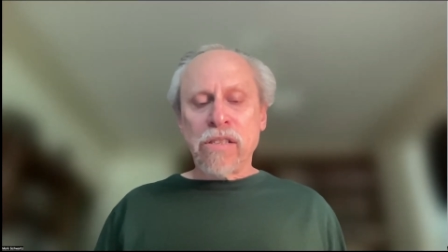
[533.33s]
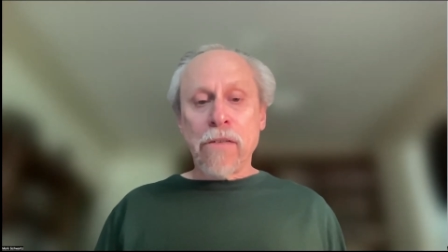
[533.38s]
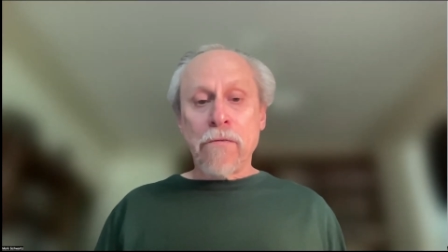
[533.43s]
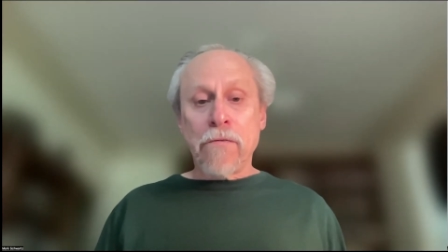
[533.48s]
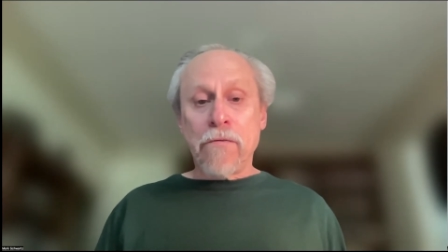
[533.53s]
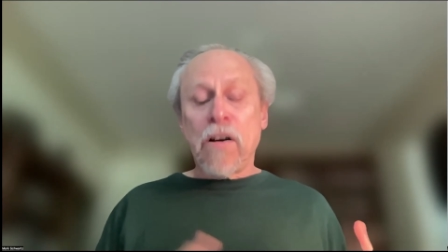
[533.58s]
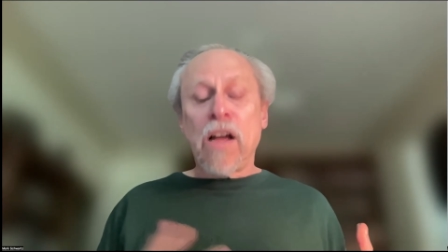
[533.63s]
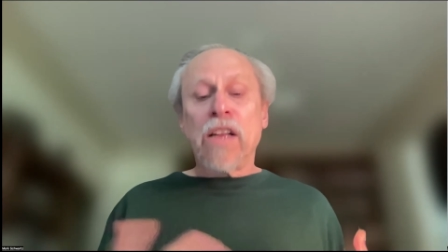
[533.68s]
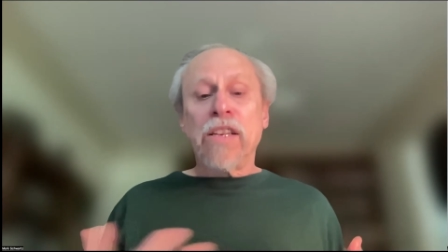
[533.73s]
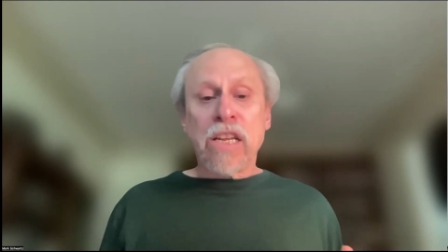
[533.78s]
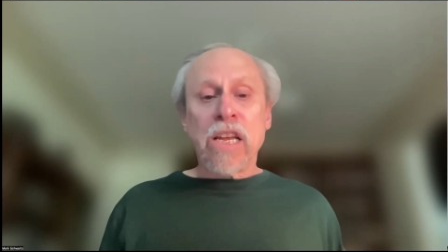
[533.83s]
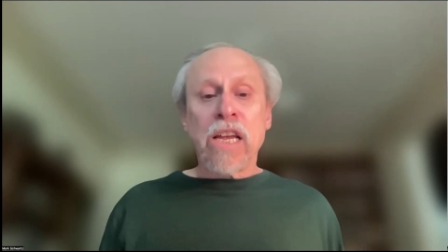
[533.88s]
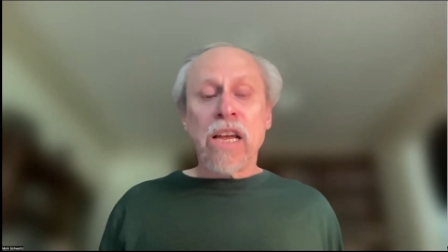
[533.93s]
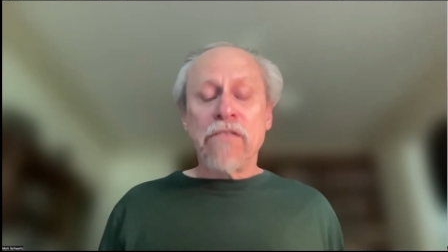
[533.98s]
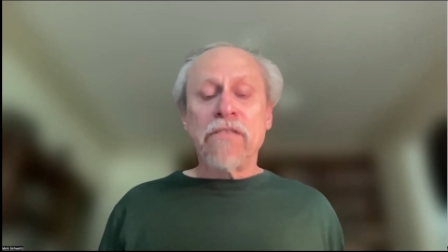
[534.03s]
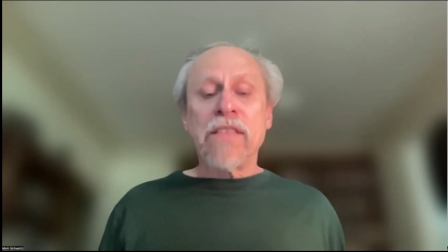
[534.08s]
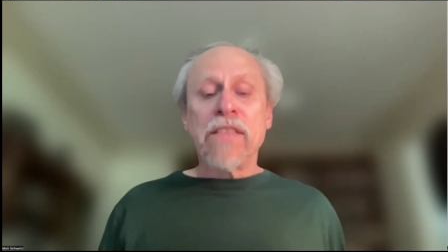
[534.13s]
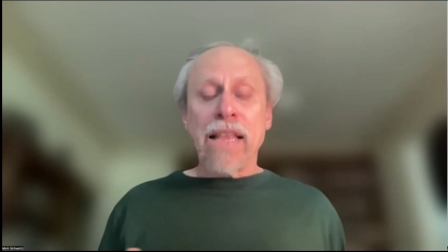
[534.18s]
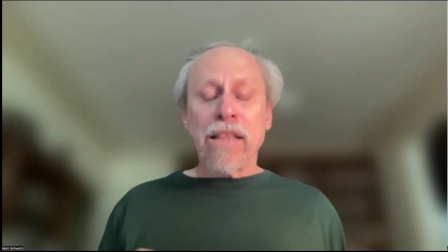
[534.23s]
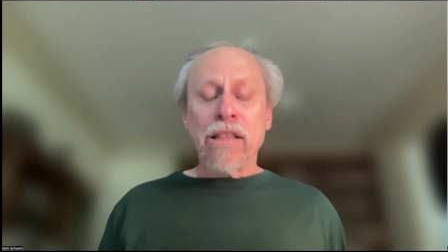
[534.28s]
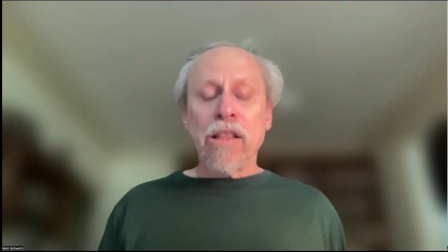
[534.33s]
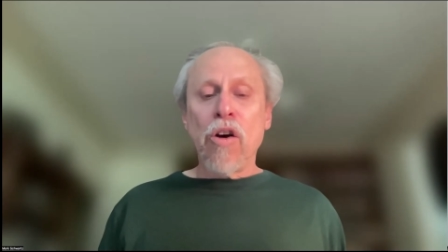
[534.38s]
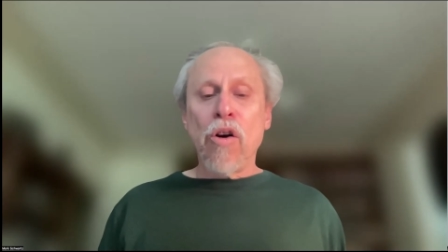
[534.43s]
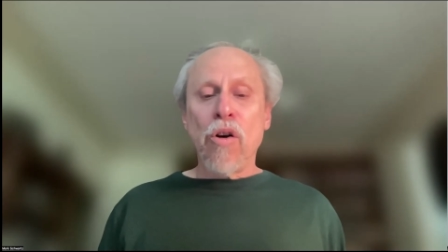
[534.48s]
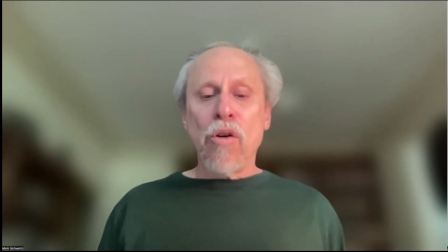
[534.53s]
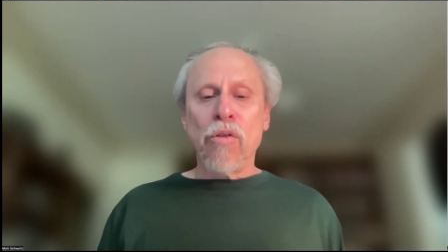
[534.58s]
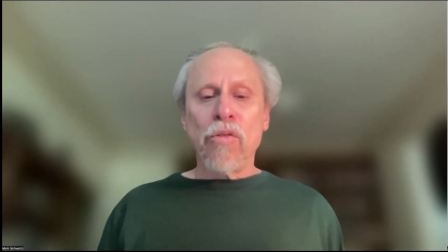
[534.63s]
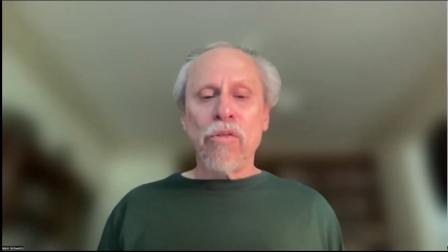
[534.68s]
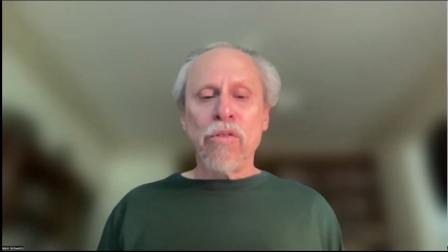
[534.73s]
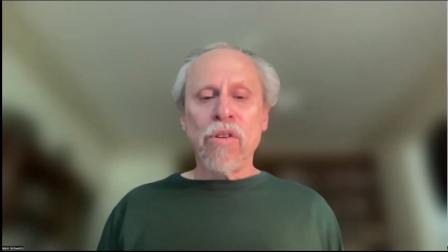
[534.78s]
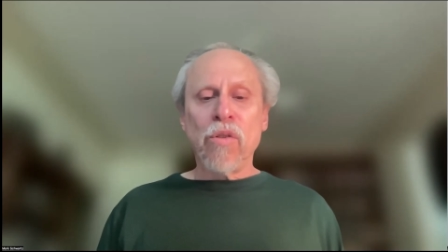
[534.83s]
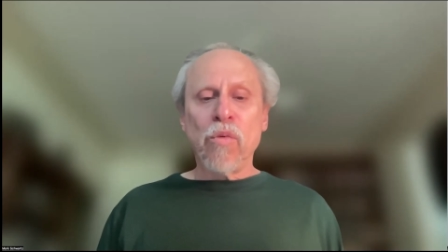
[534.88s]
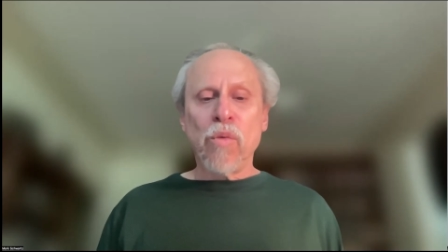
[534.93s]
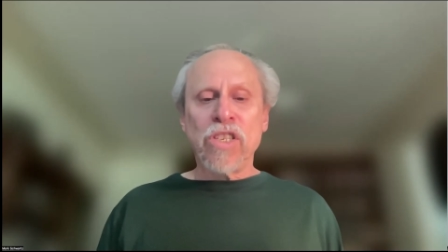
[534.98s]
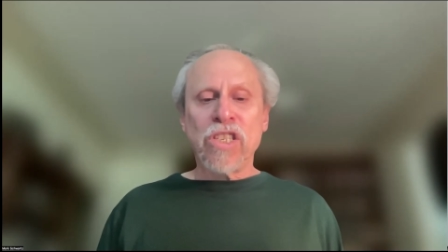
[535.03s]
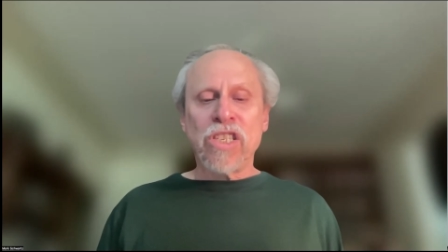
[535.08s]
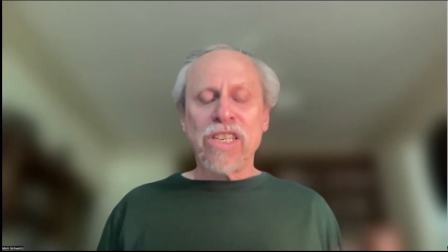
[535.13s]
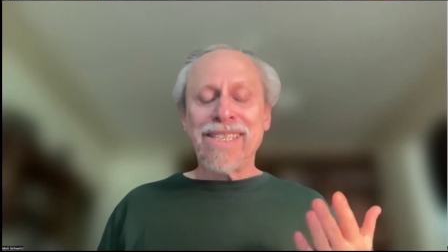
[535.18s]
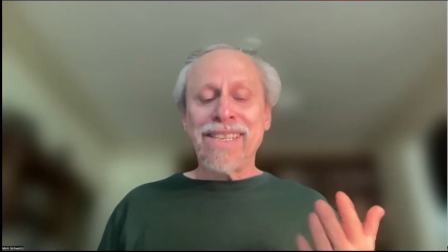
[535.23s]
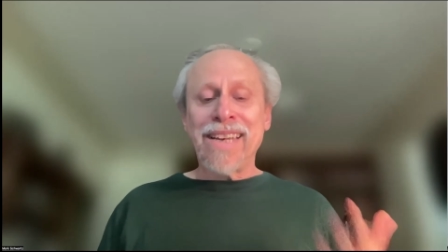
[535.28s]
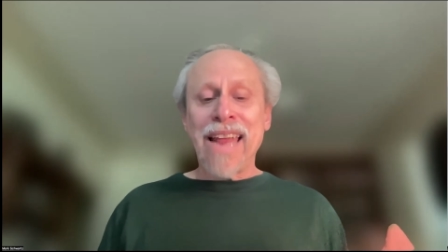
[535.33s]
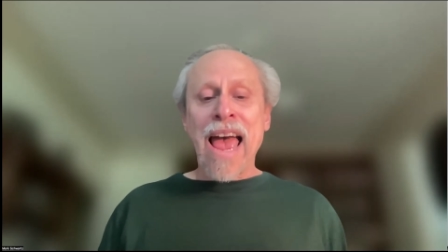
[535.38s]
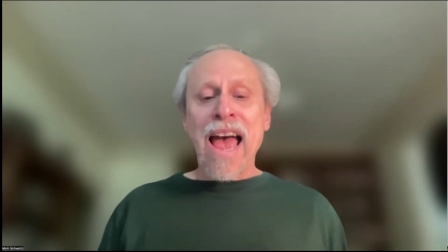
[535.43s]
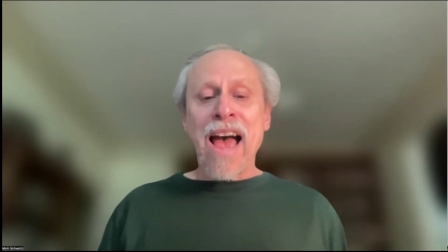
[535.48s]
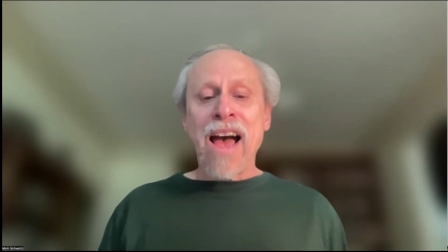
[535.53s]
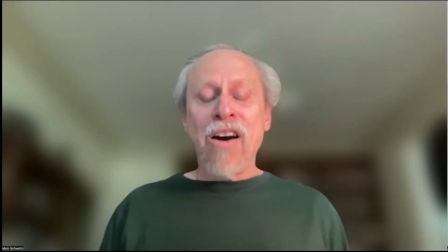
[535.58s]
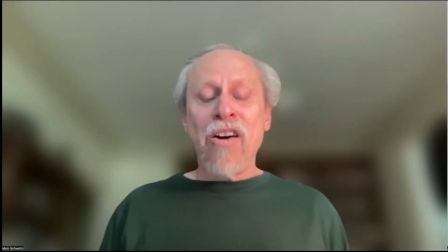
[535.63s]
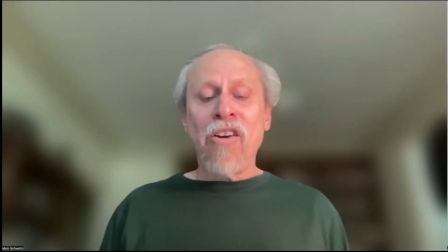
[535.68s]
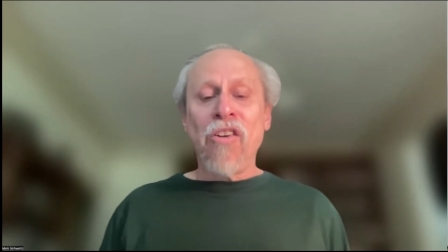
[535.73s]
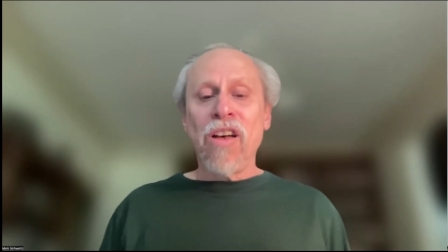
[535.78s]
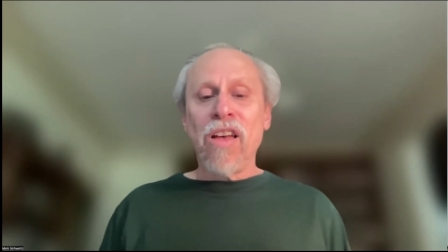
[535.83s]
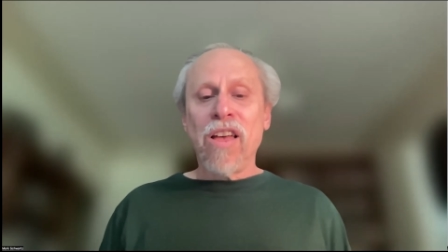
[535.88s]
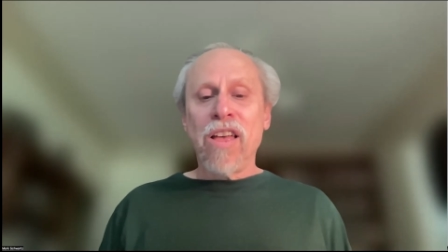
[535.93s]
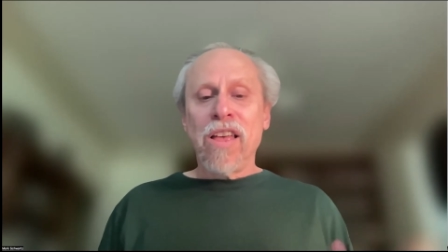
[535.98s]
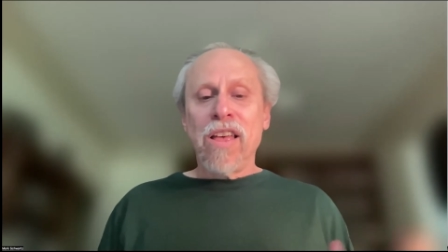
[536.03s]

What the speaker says: the funding of that loan, which is now